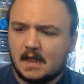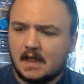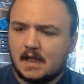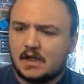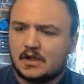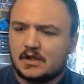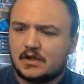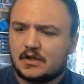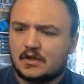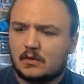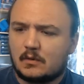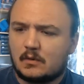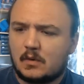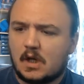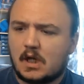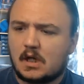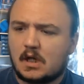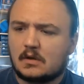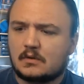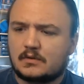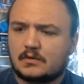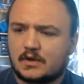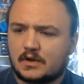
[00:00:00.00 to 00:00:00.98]
So what
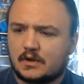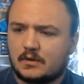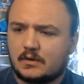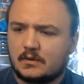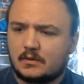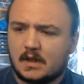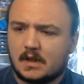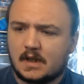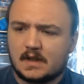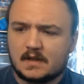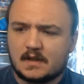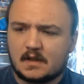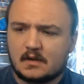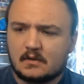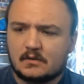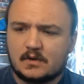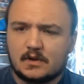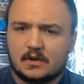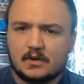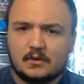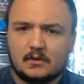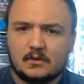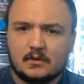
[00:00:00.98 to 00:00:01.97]
I'll do is I'll
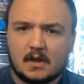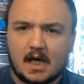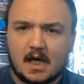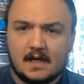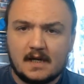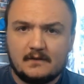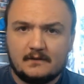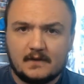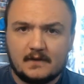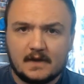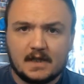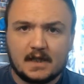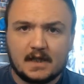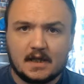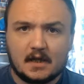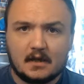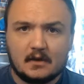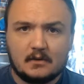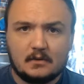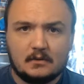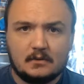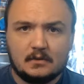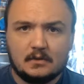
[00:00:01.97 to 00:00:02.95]
do a
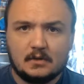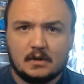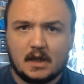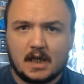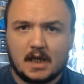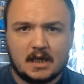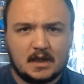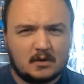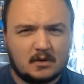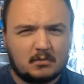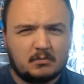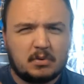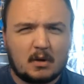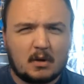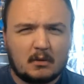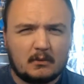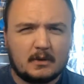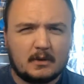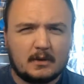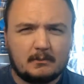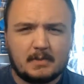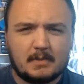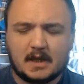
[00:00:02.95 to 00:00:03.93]
video, and it'll
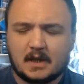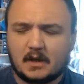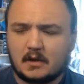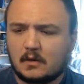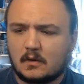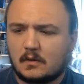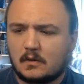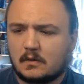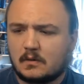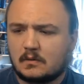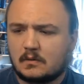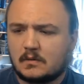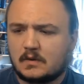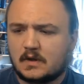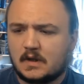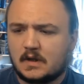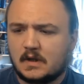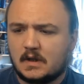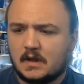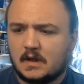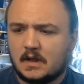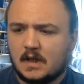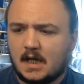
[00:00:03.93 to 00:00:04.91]
probably be called
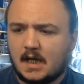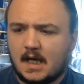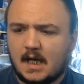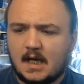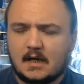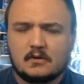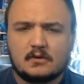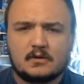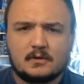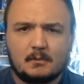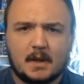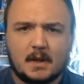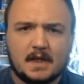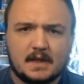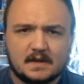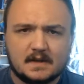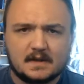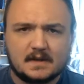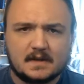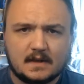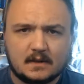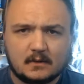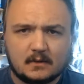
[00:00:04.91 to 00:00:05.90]
How to Paint
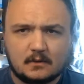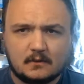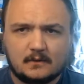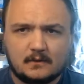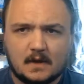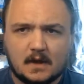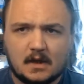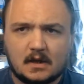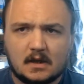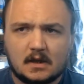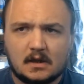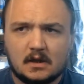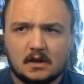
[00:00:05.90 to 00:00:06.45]
Silver